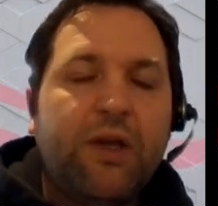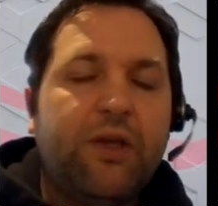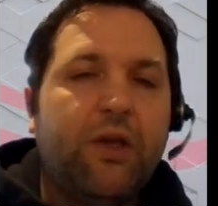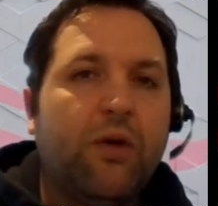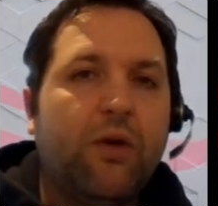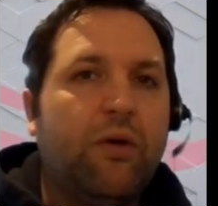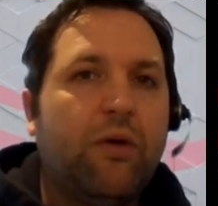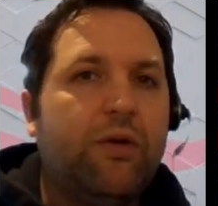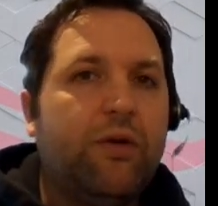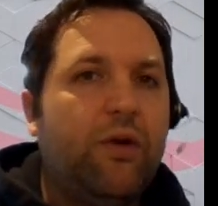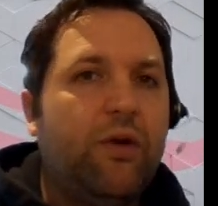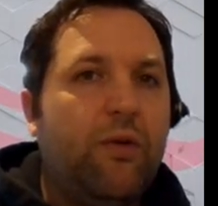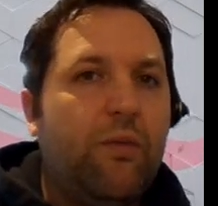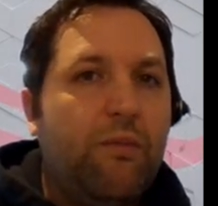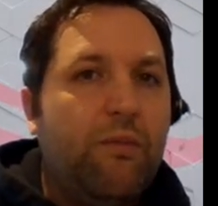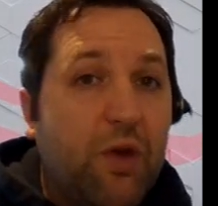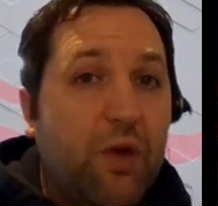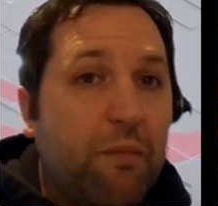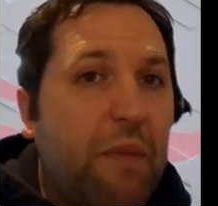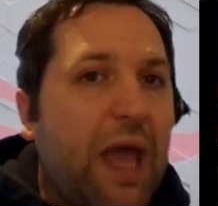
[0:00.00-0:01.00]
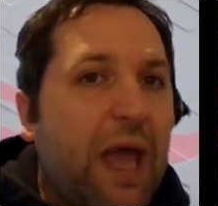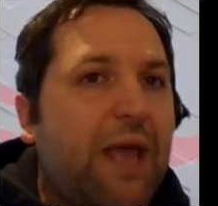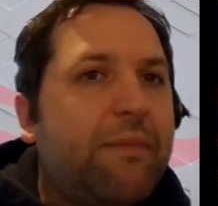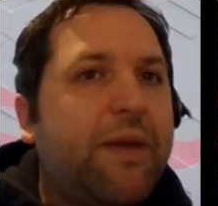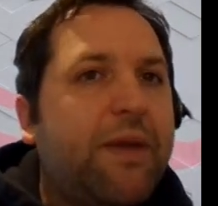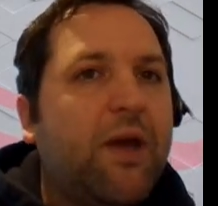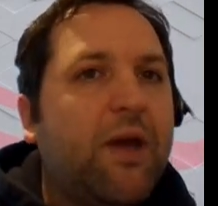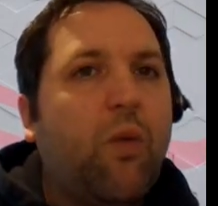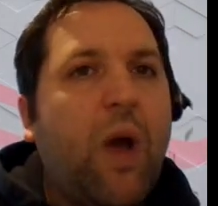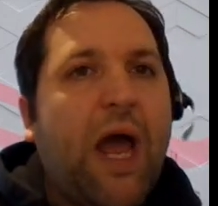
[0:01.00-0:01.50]
you may
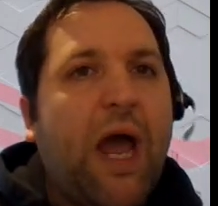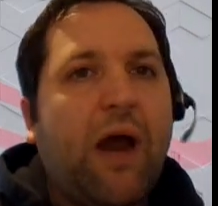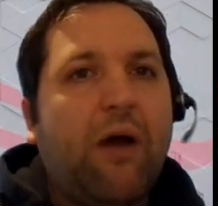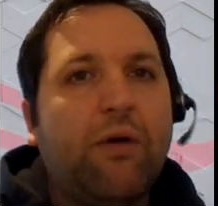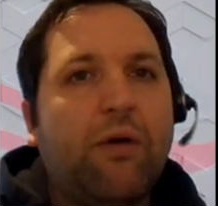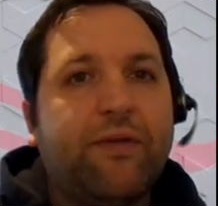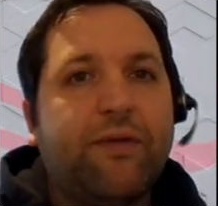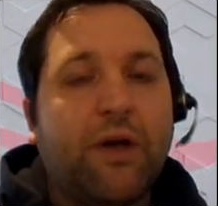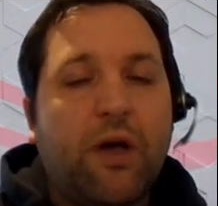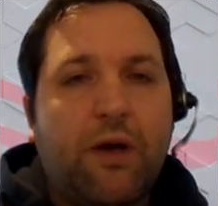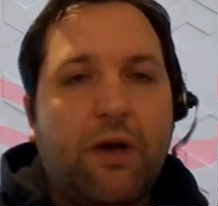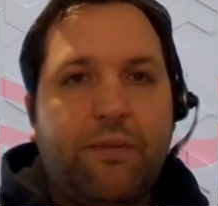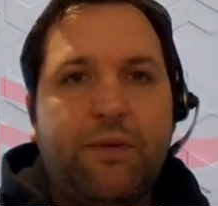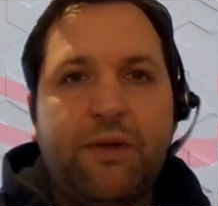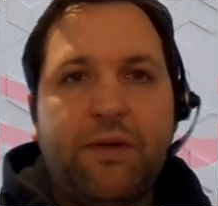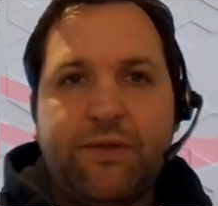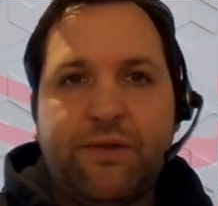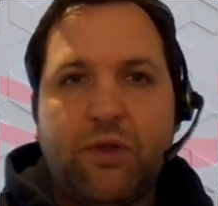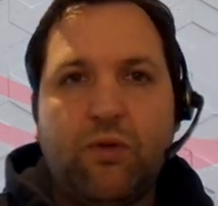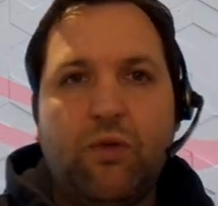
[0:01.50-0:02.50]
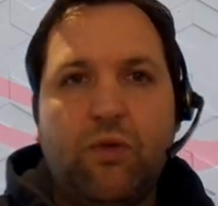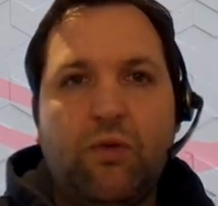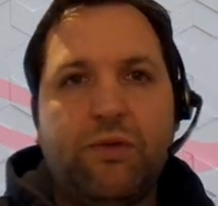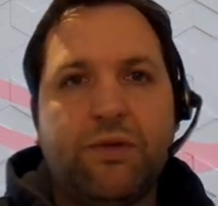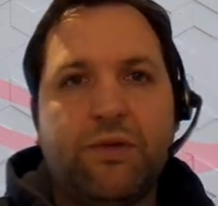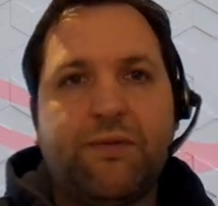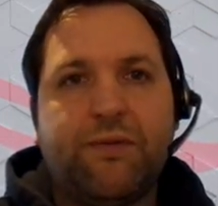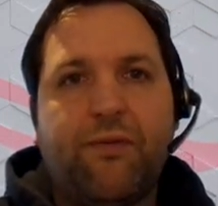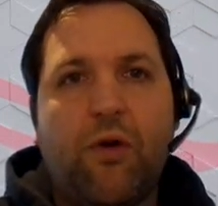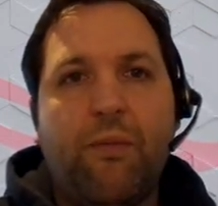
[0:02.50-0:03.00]
be aware of a couple of
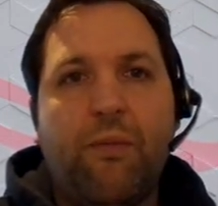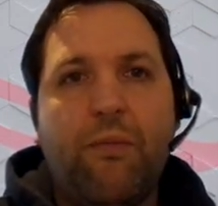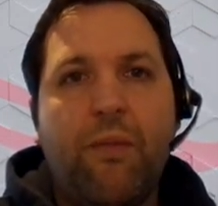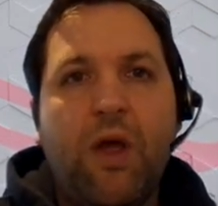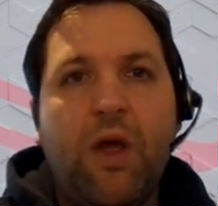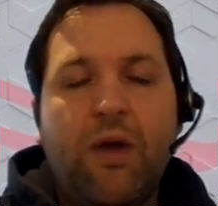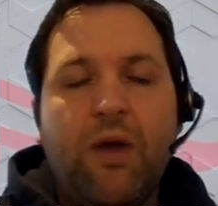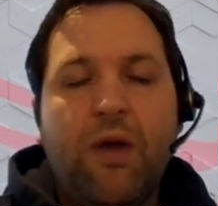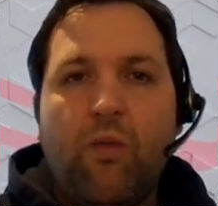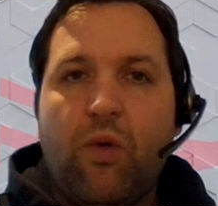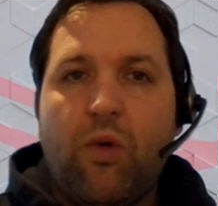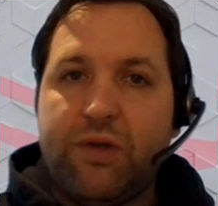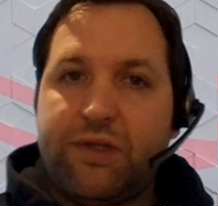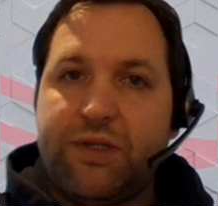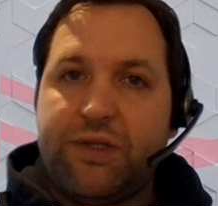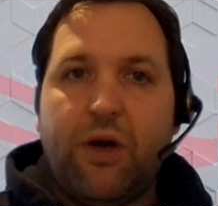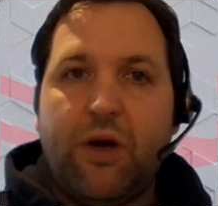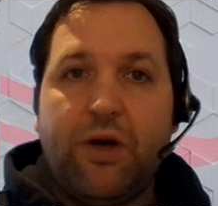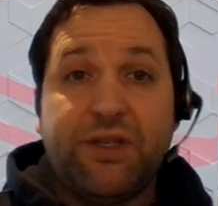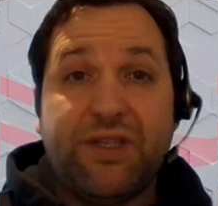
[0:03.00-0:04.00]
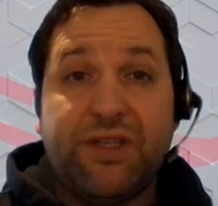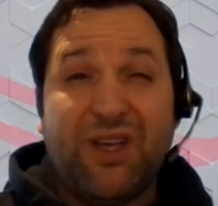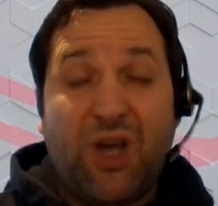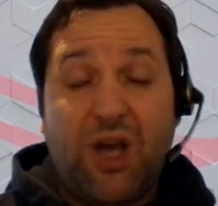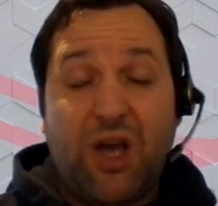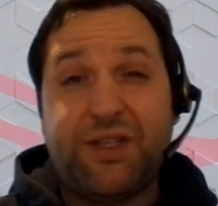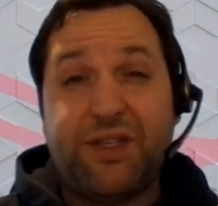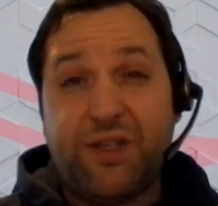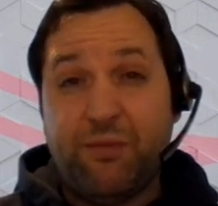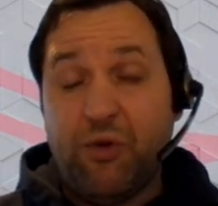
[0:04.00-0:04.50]
tools from what's known as the
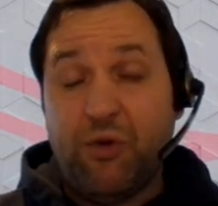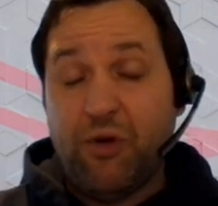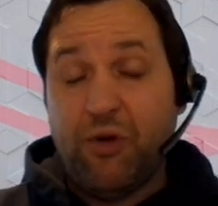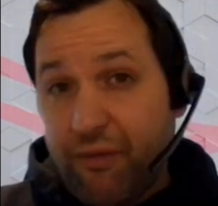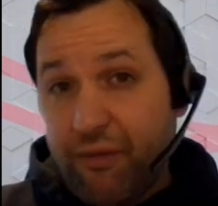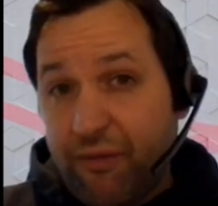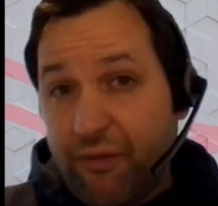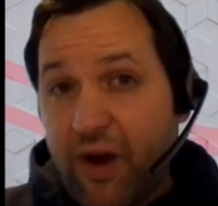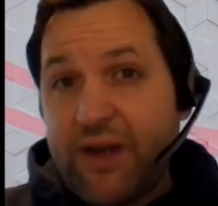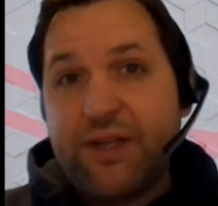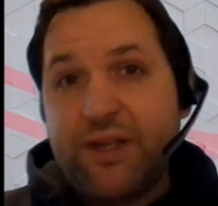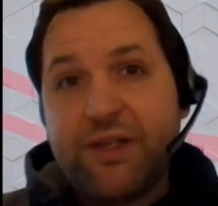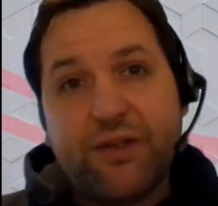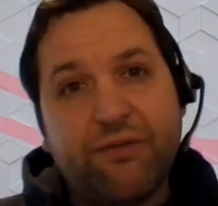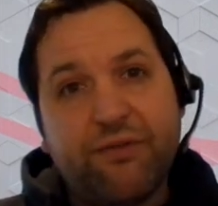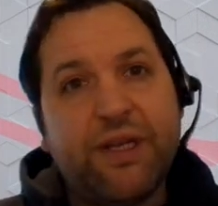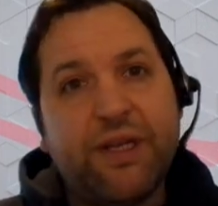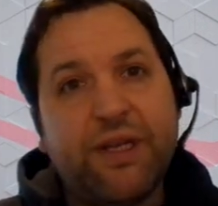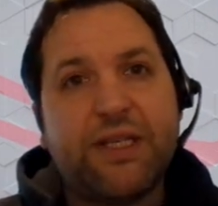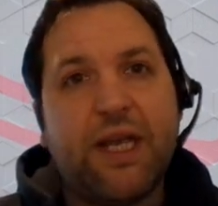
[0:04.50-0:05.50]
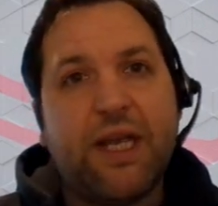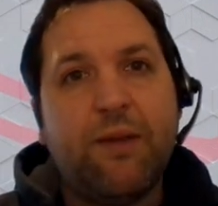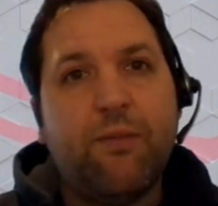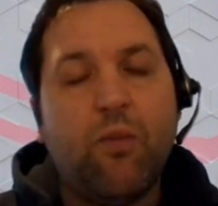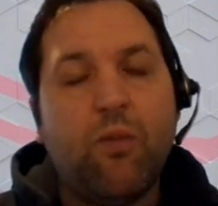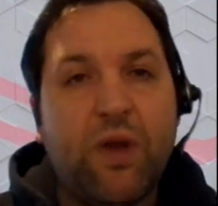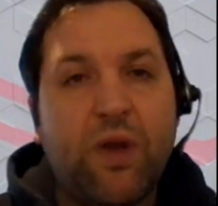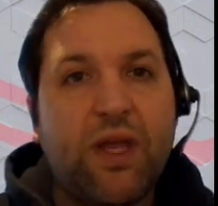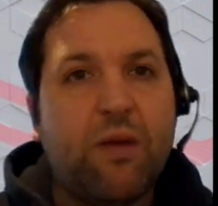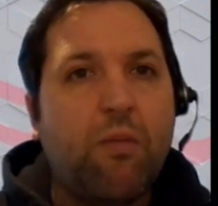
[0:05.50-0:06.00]
customer advisory
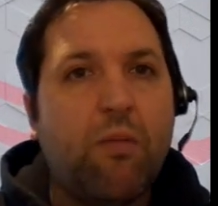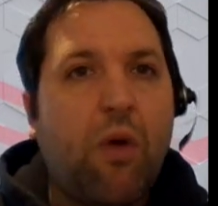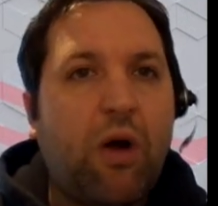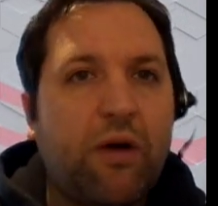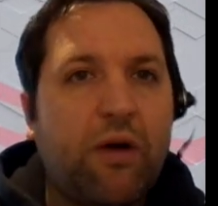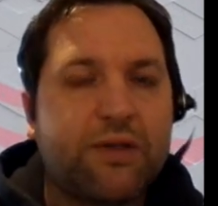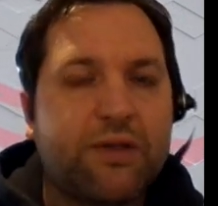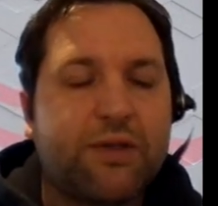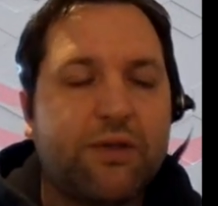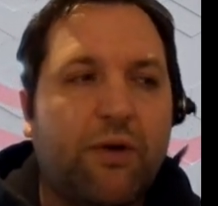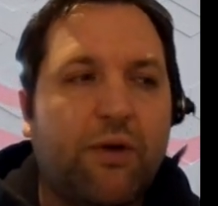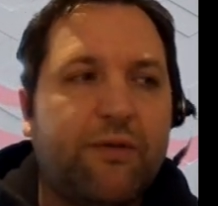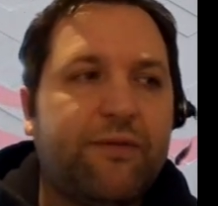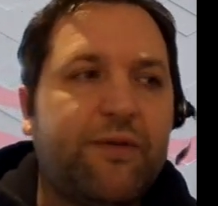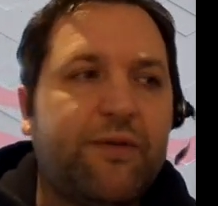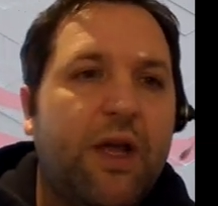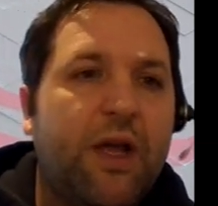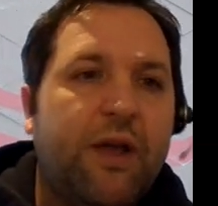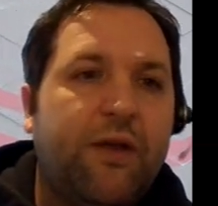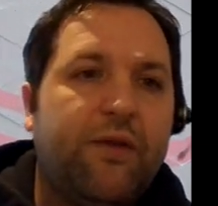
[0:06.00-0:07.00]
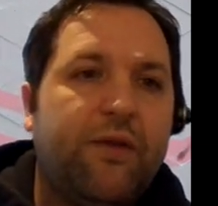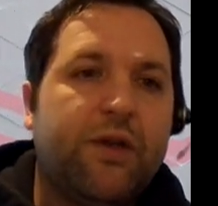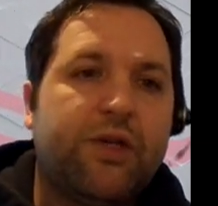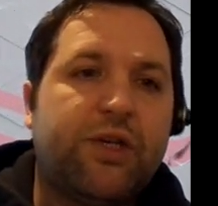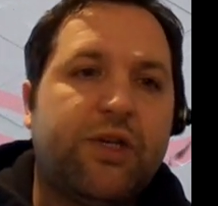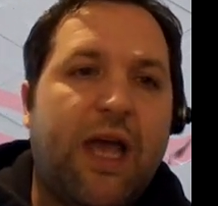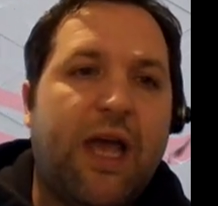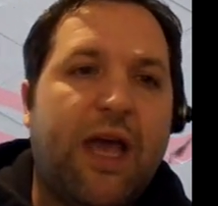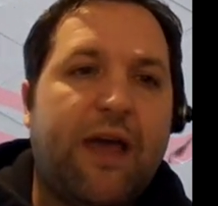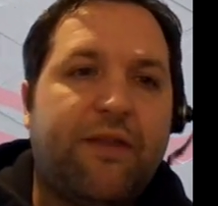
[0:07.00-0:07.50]
team within Microsoft
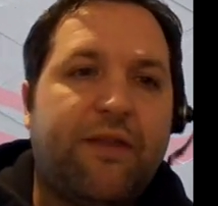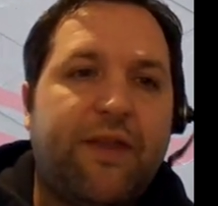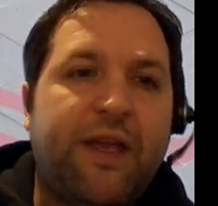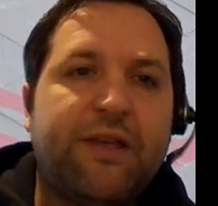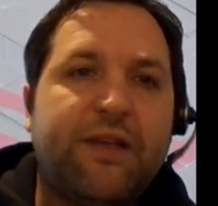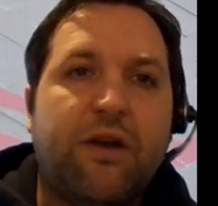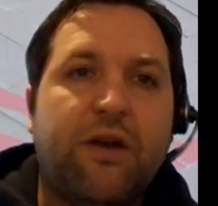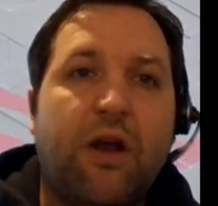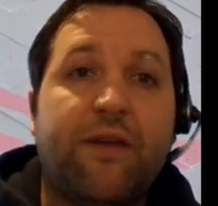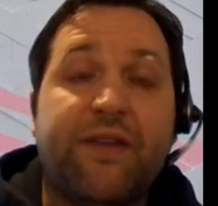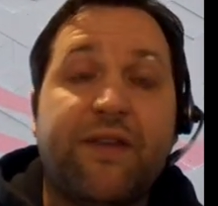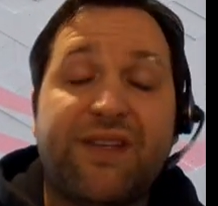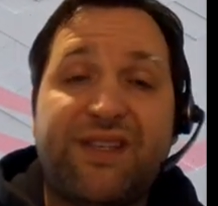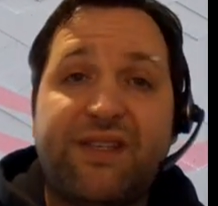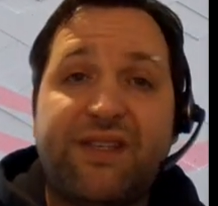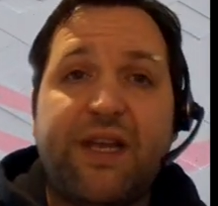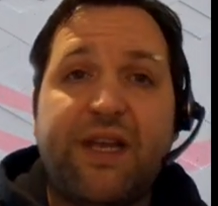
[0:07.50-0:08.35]
that share things like the